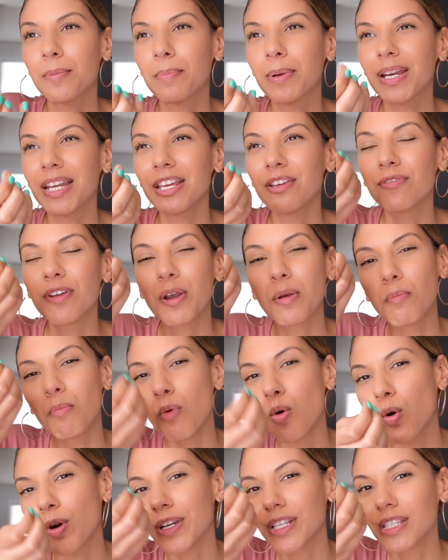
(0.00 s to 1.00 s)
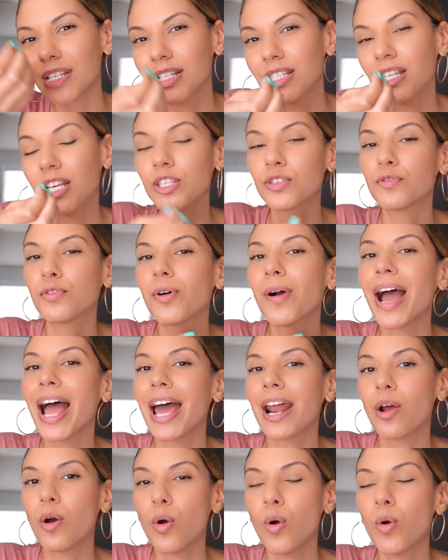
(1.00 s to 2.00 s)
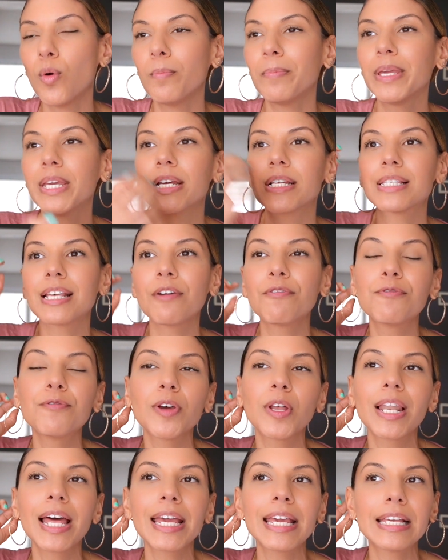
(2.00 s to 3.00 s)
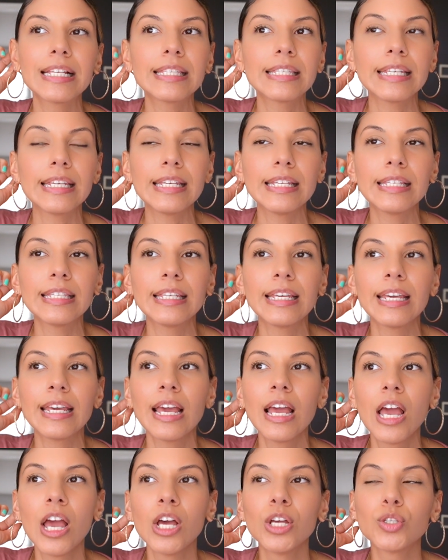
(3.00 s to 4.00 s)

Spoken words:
but even more successful at home, because I feel like it's easy